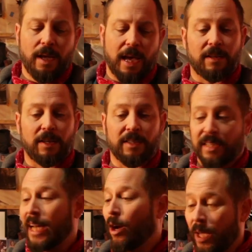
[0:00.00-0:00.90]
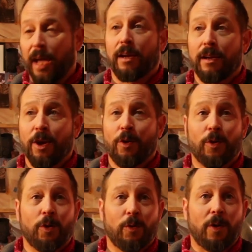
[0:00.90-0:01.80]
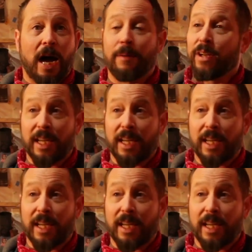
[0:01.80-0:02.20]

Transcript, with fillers: And I decided, okay, well, I'm gonna